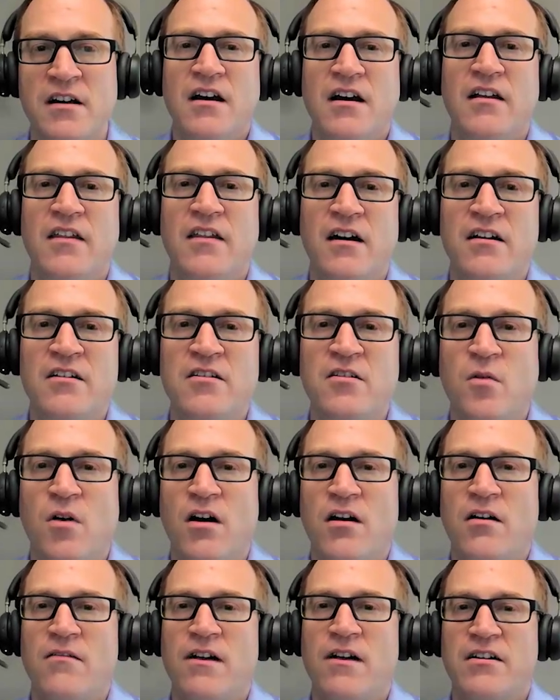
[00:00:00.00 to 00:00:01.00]
And then you
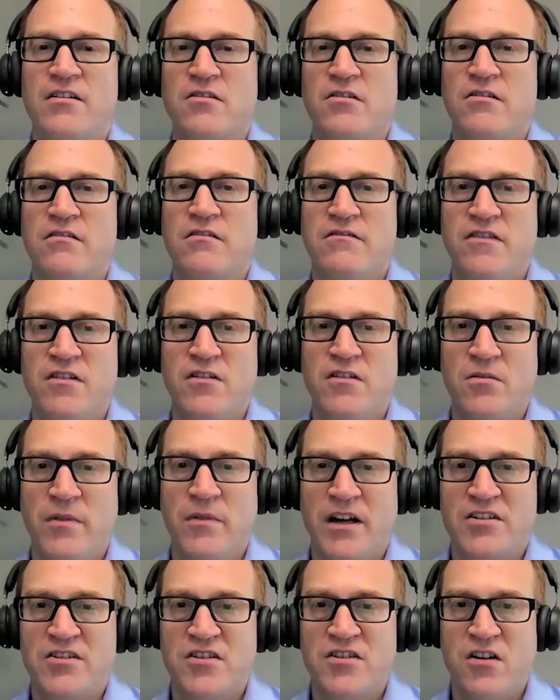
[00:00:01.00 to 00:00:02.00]
want a regular review to
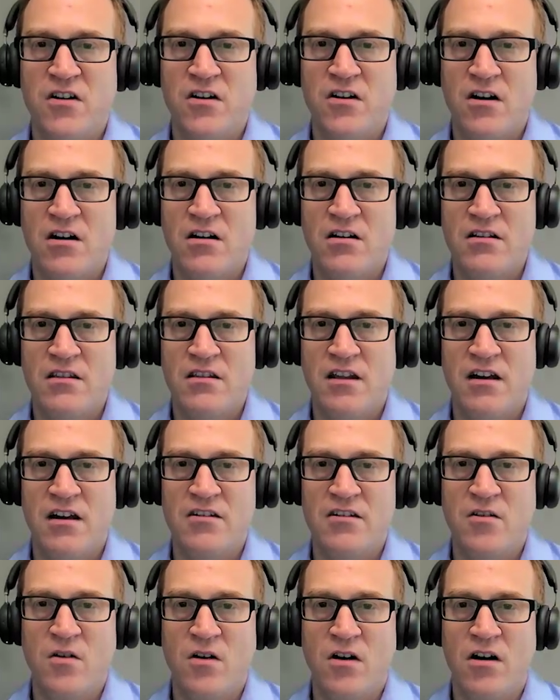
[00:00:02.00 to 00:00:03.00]
make sure that
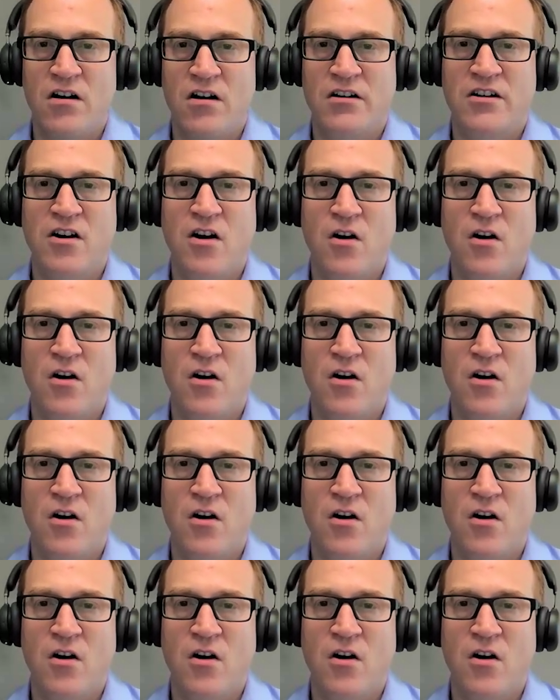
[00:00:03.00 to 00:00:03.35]
you are